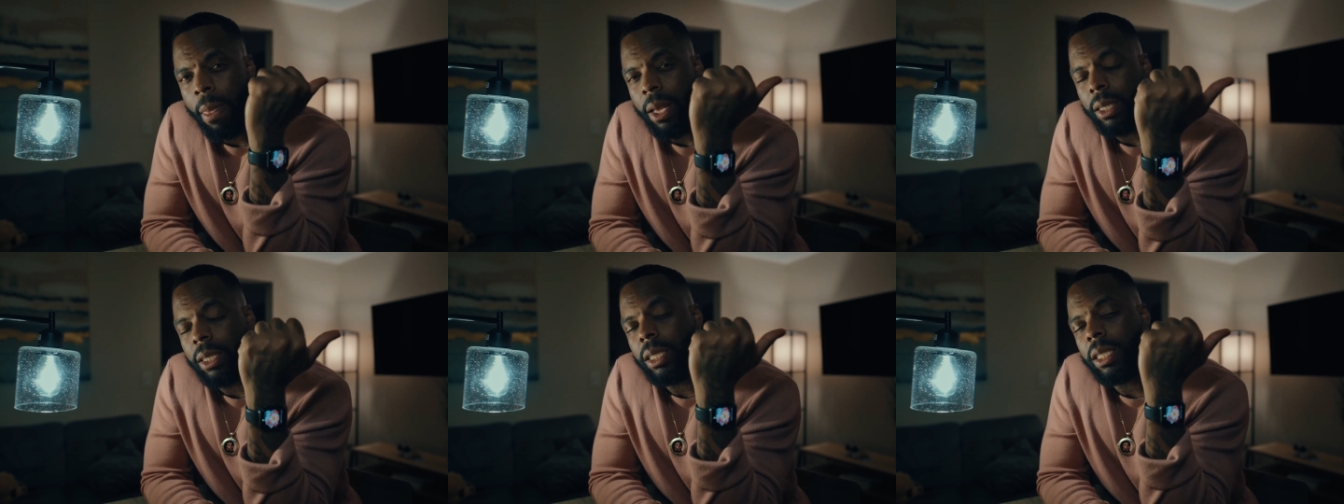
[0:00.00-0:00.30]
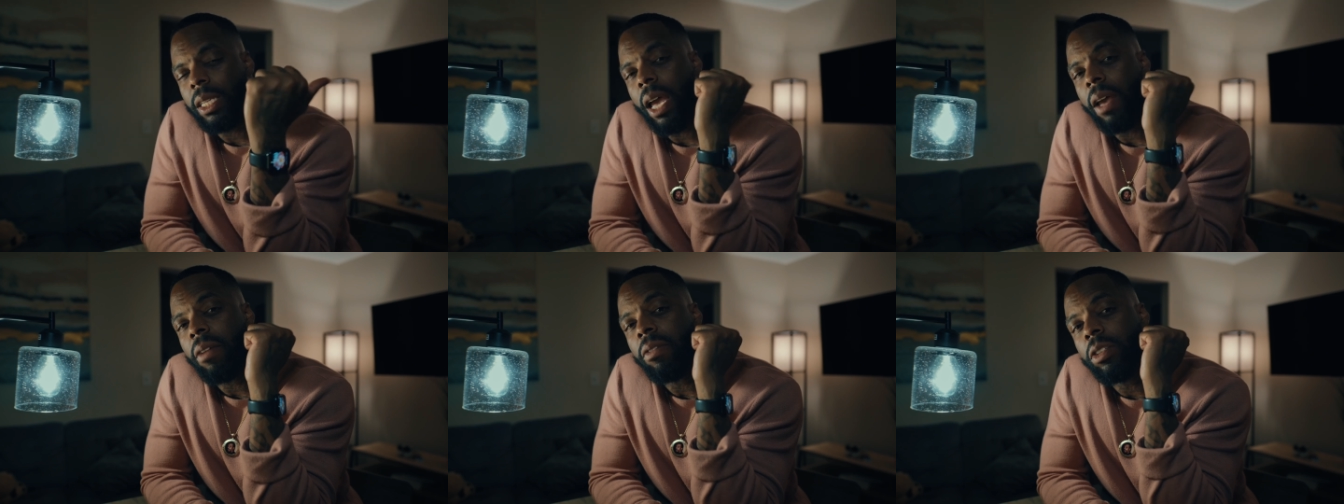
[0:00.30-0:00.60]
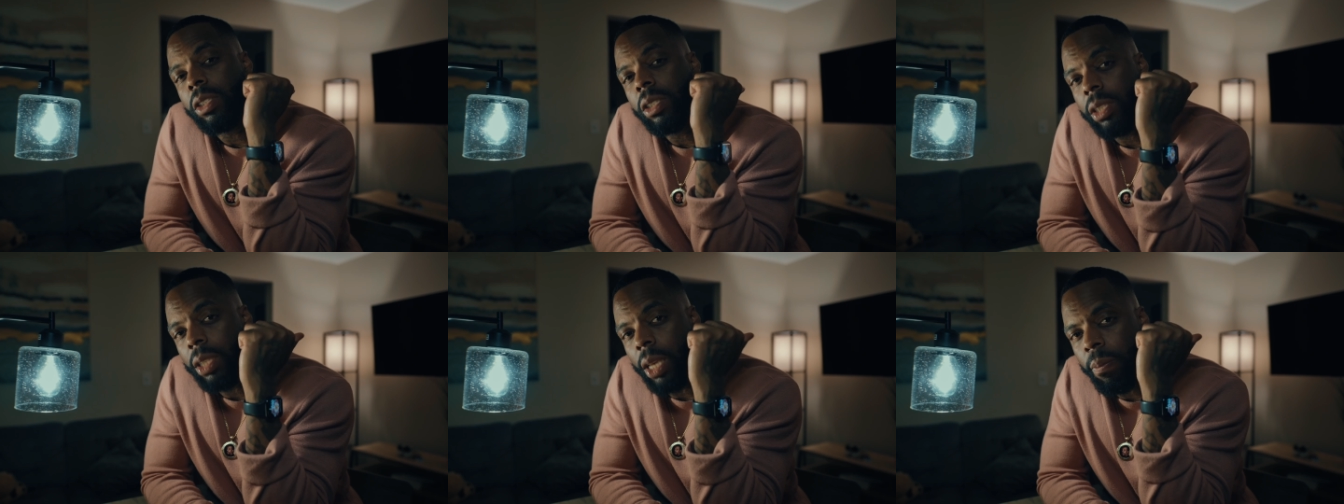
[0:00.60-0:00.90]
Just have
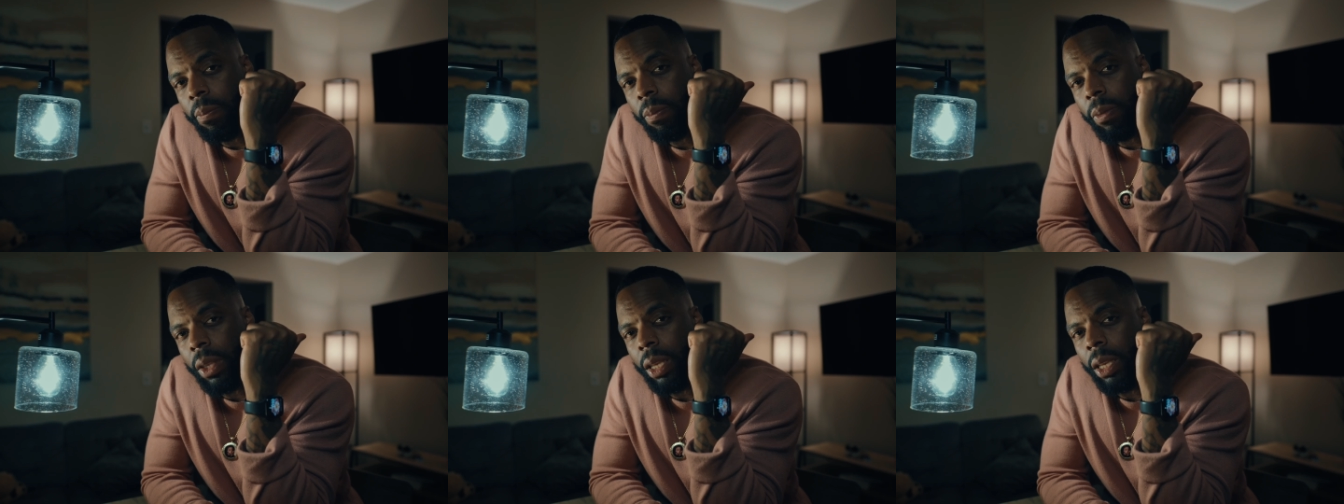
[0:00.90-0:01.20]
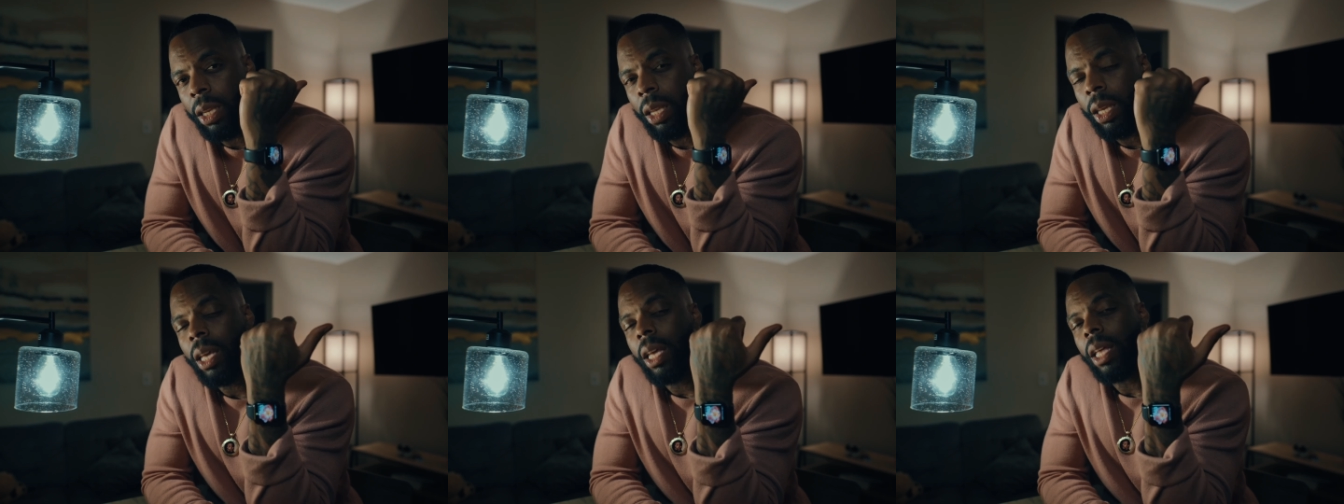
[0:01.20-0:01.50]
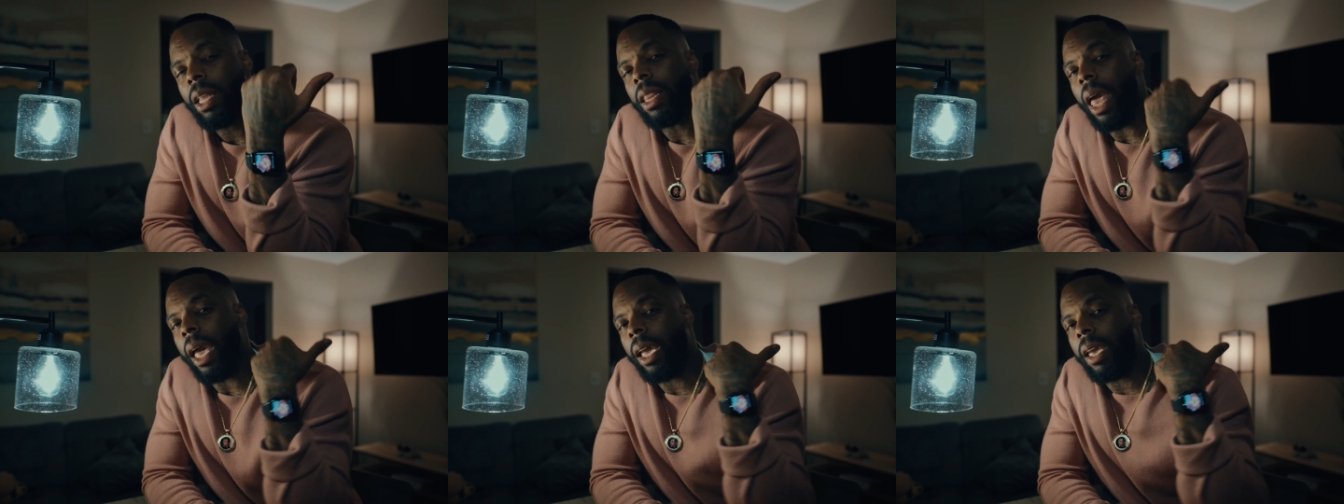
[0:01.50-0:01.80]
something
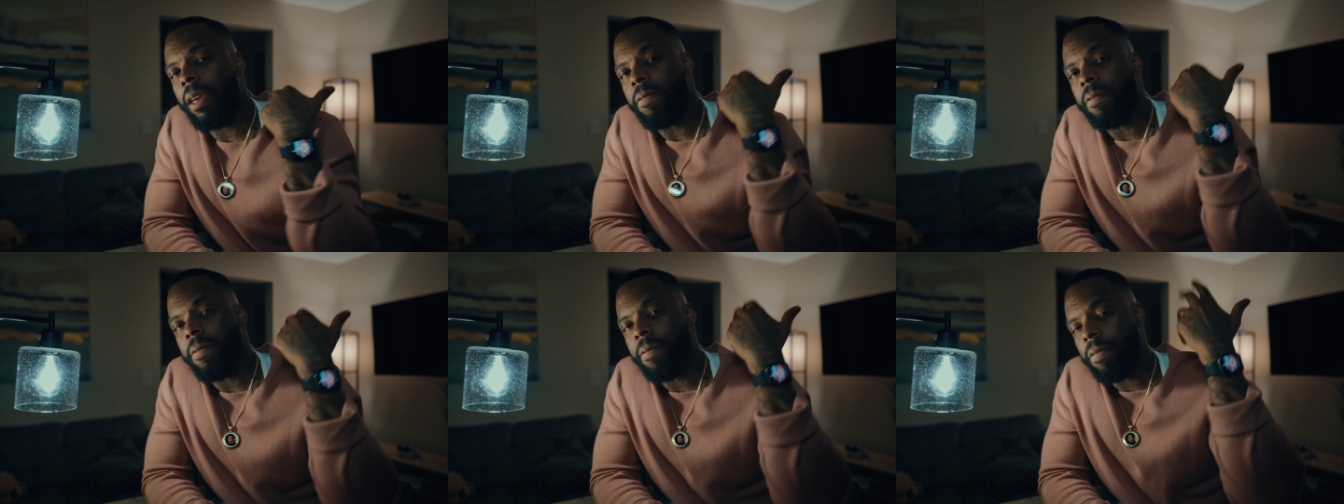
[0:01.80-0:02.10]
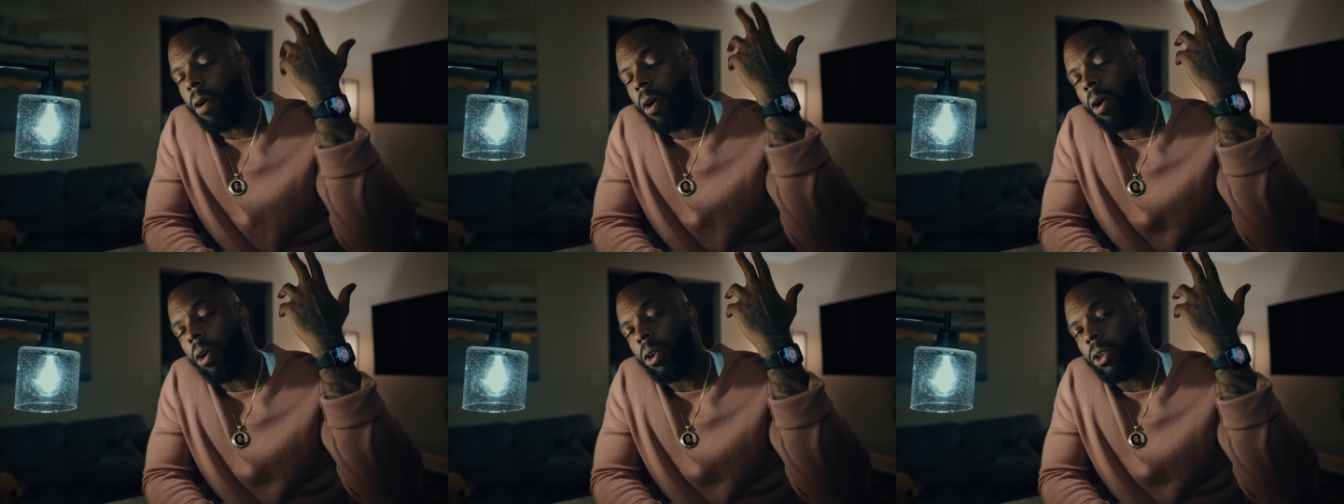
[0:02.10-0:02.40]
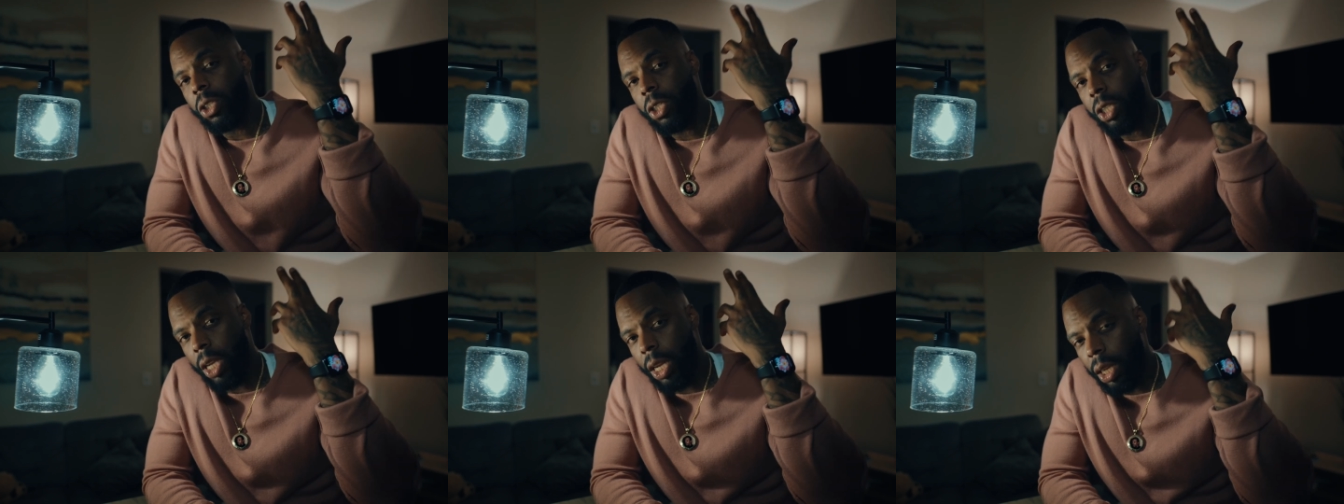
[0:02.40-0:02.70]
that can fall
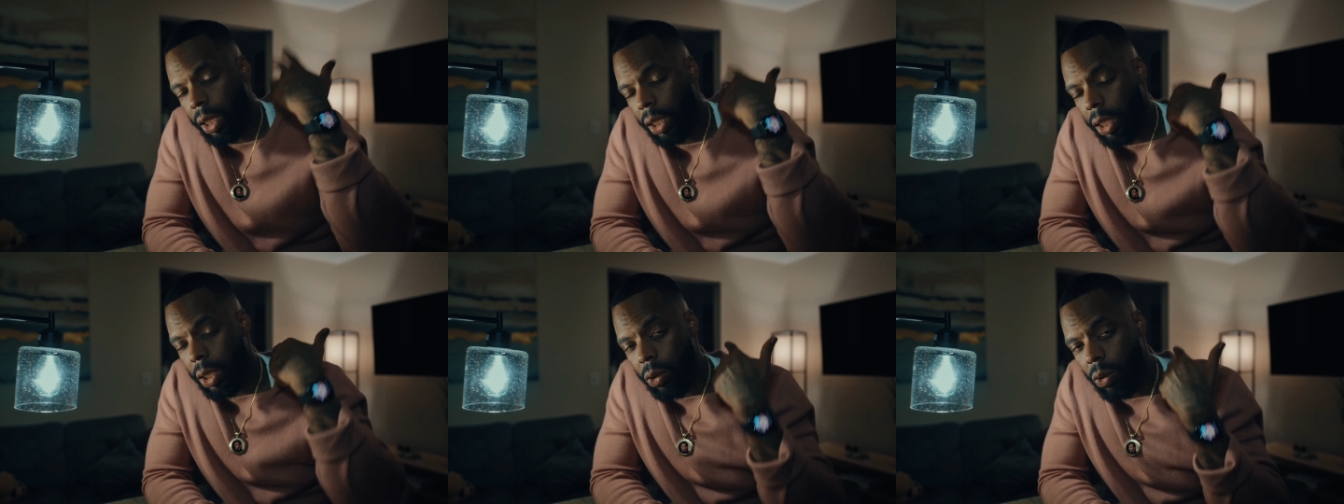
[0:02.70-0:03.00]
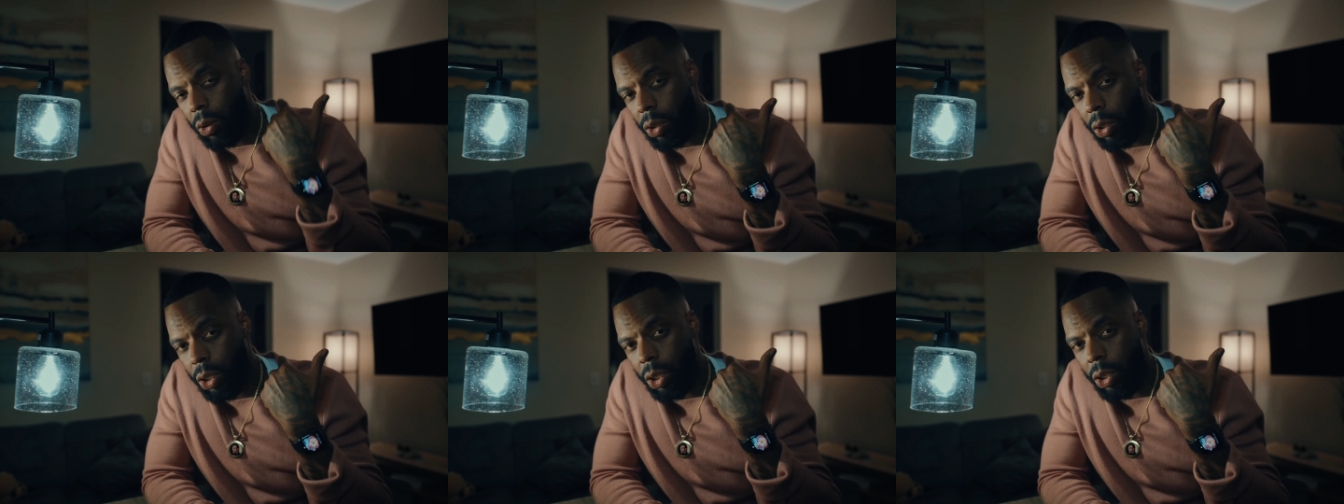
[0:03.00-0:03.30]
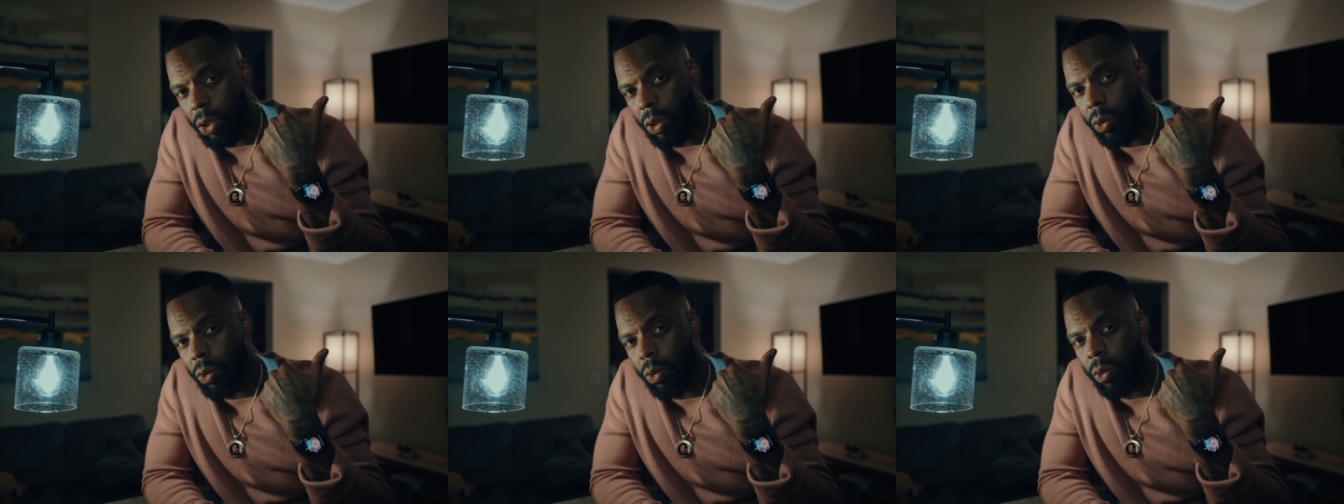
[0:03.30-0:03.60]
gently on
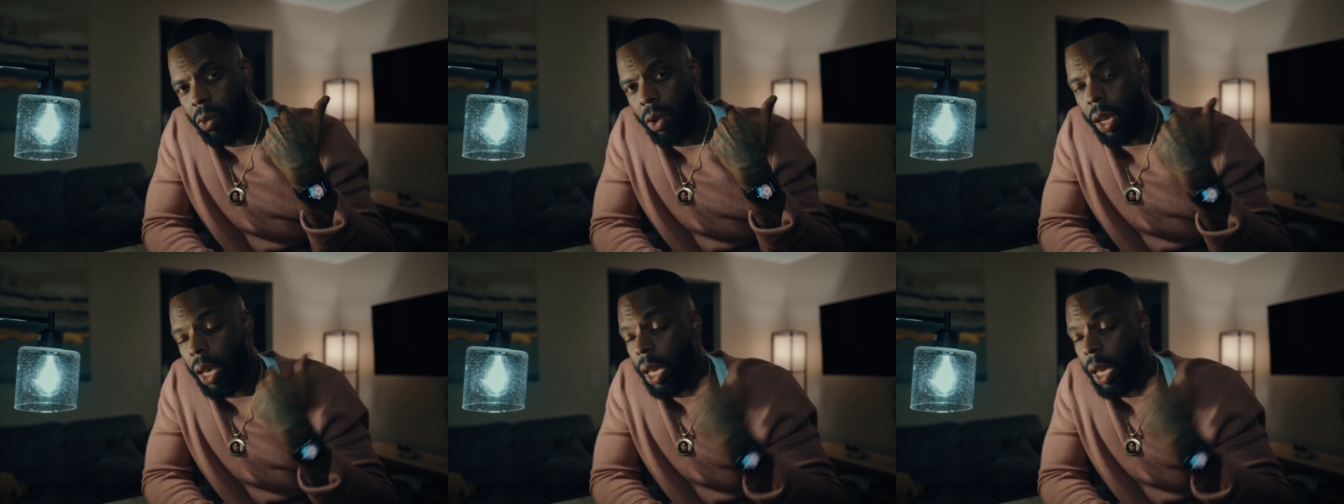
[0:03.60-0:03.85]
you.